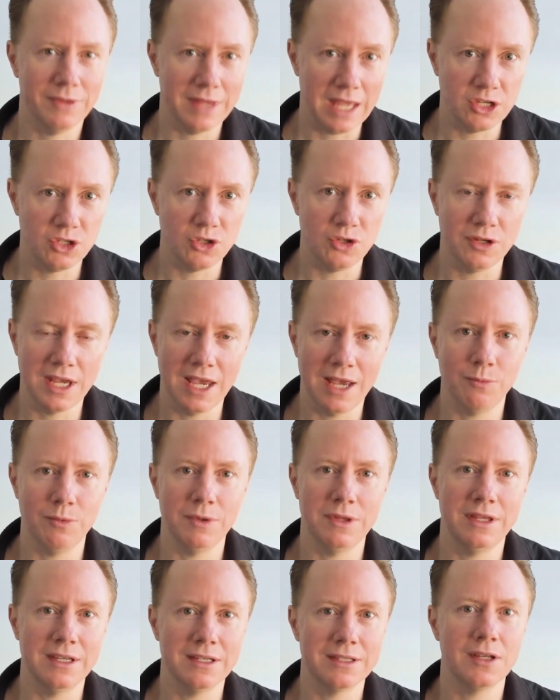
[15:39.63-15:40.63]
that you get
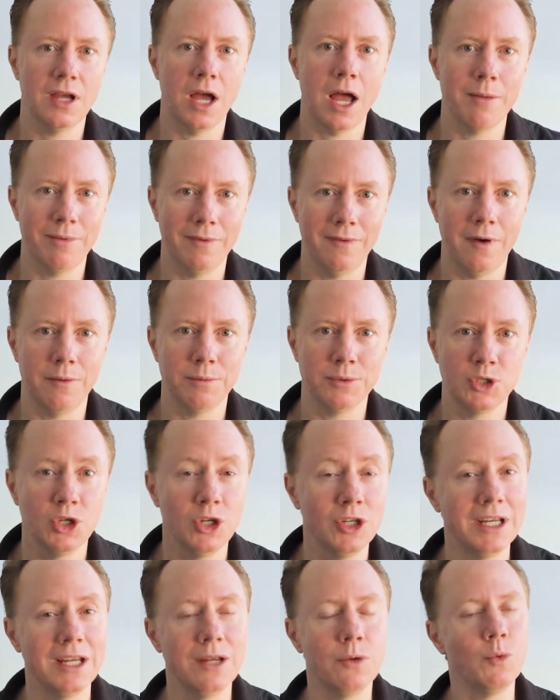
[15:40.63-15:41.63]
with this type of
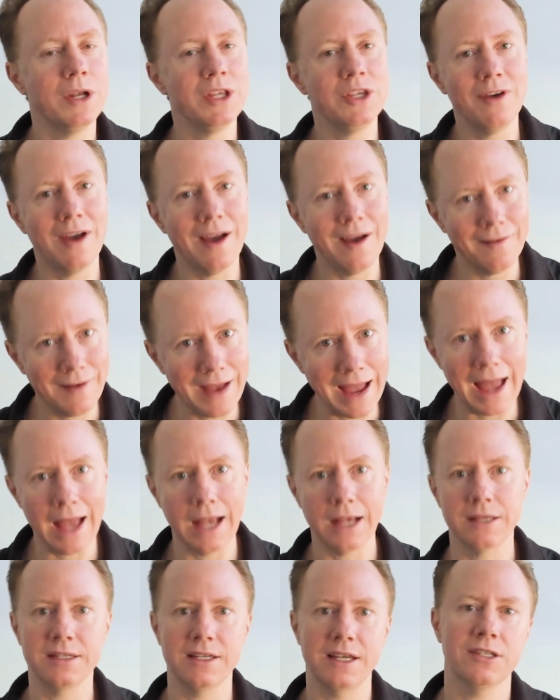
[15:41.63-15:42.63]
opportunity when you have
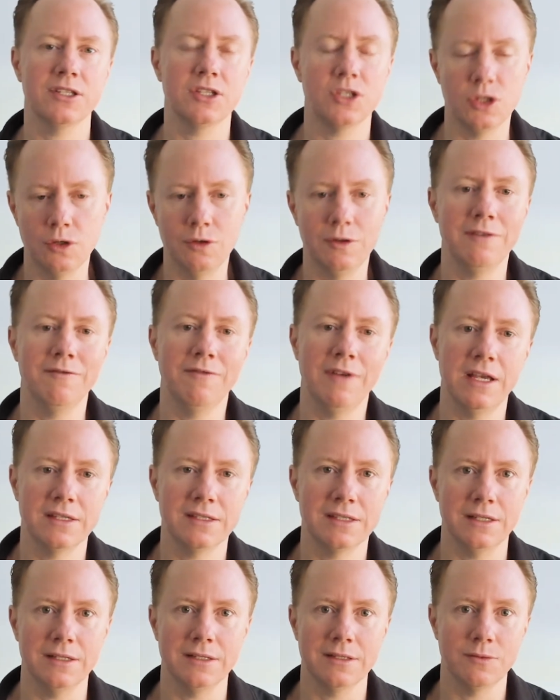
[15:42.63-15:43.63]
access to
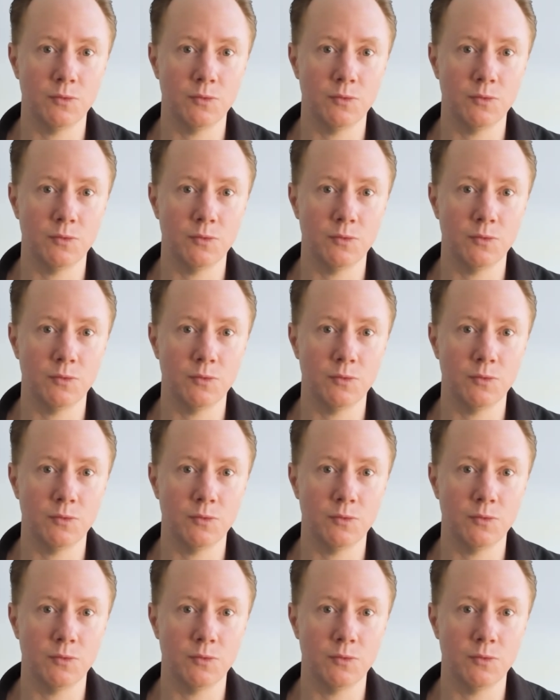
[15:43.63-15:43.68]
investors,